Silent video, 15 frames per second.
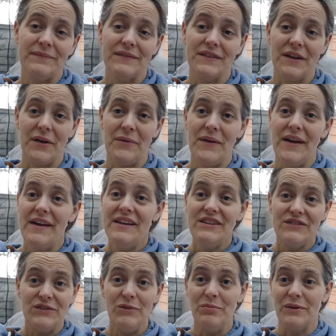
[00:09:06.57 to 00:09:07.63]
So
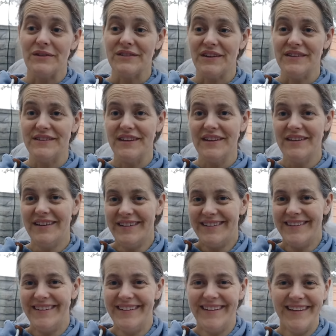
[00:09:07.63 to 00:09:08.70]
super exciting,
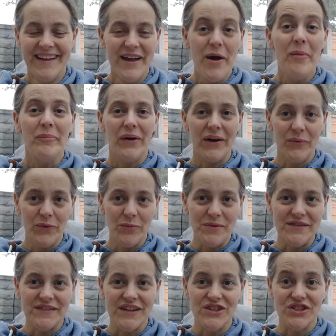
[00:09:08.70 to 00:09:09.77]
but I will be
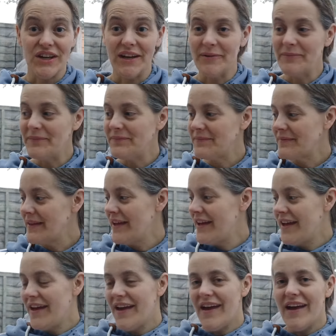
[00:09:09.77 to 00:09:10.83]
stitching.
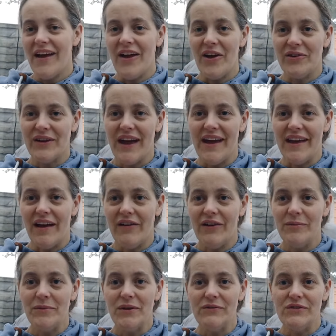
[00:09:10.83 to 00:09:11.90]
Okay,
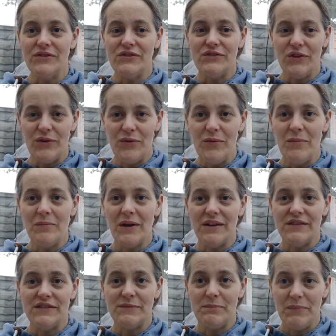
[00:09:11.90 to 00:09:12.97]
I'm going to do my
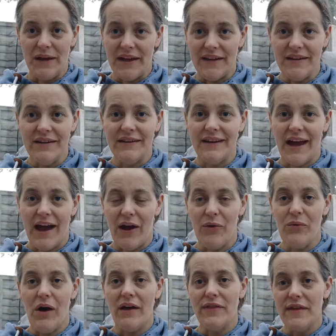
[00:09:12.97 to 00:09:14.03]
spin
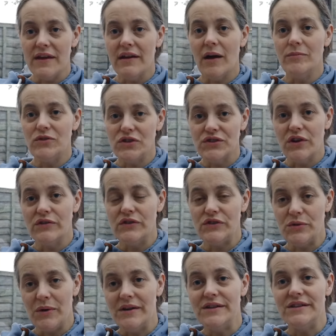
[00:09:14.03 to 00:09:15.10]
now. I think I'm just going to do
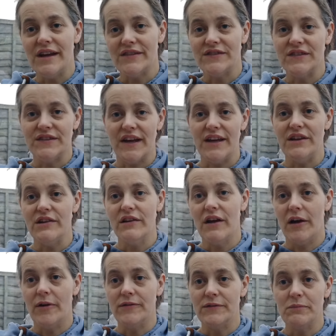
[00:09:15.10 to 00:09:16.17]
what I did yesterday
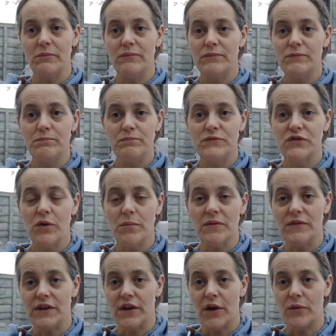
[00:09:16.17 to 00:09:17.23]
and stop the
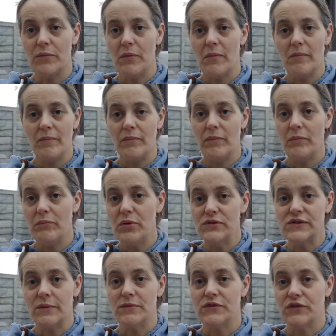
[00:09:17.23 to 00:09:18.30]
video, put
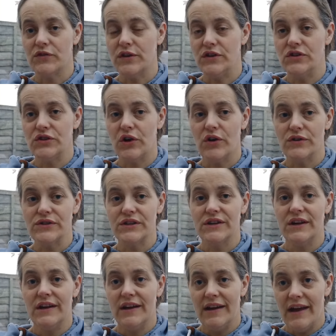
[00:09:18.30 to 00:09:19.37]
up the screenshot,
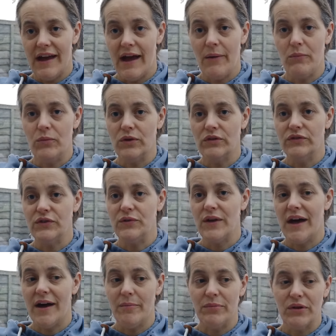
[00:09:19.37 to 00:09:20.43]
and we'll do
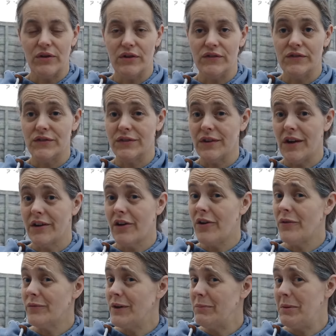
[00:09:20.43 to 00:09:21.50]
that, because I
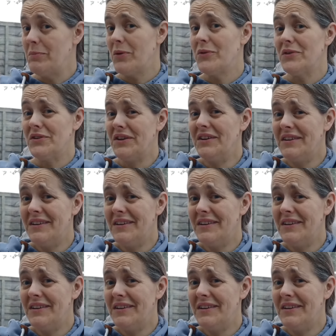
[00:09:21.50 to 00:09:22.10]
can't really be bothered